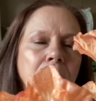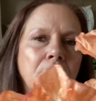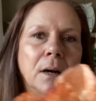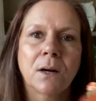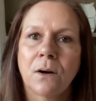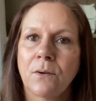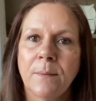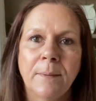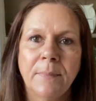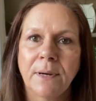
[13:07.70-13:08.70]
I can't
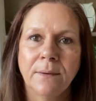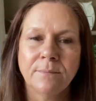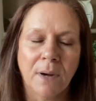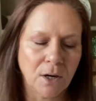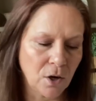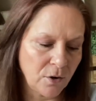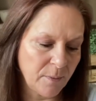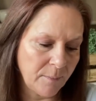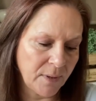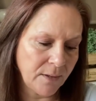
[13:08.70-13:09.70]
remember.
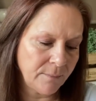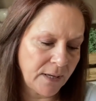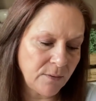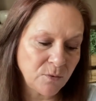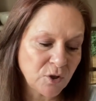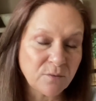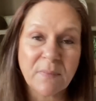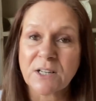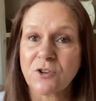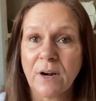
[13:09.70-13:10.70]
It doesn't
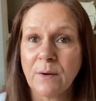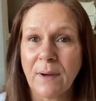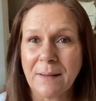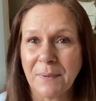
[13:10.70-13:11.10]
matter anyway,